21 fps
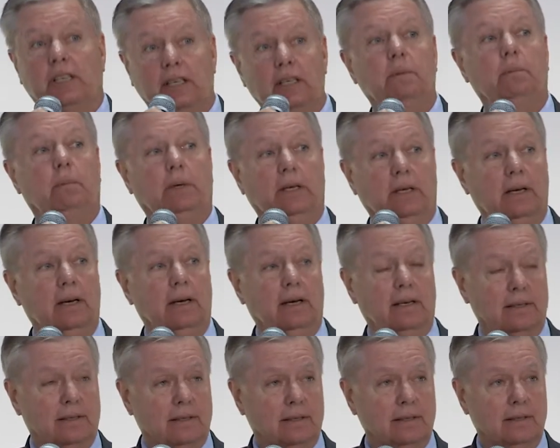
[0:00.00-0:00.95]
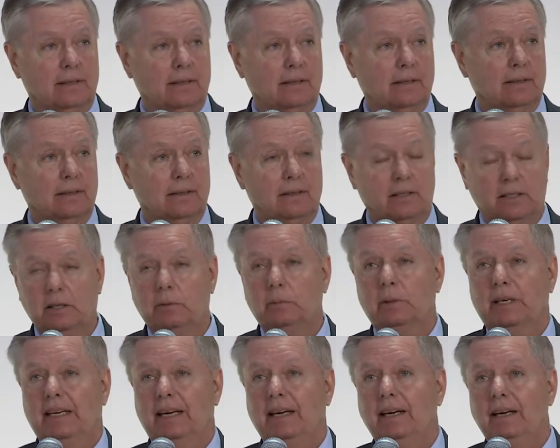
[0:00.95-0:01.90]
MBS. Senator
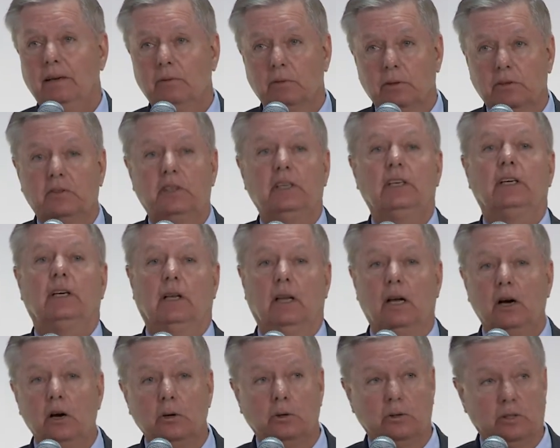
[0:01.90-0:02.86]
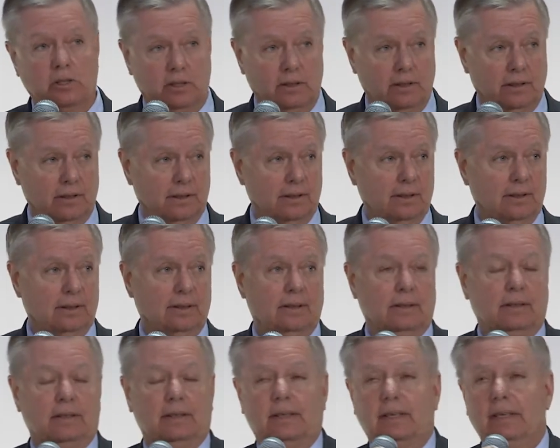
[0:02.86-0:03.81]
McCain was very close.
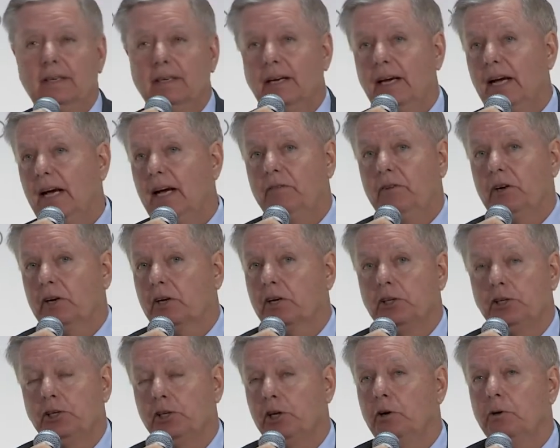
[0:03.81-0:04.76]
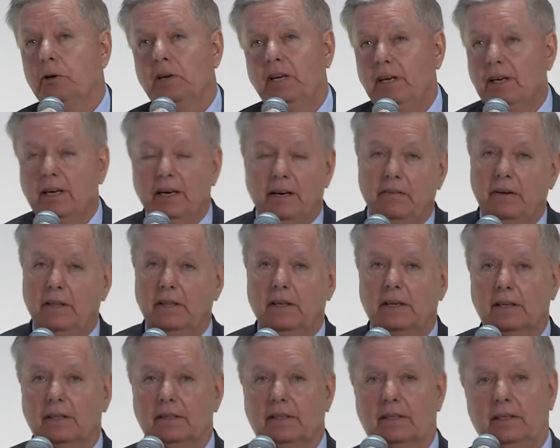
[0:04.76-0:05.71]
After Khashoggi,
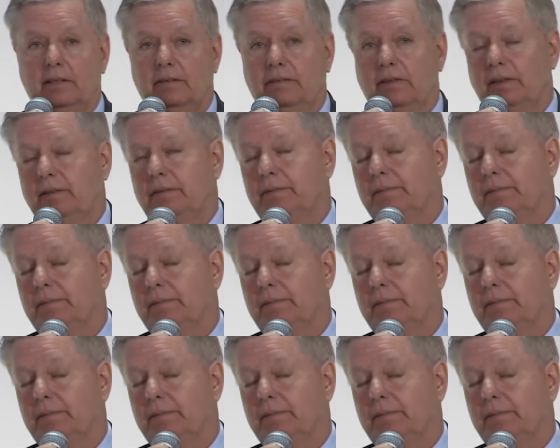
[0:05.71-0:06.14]
everything is different.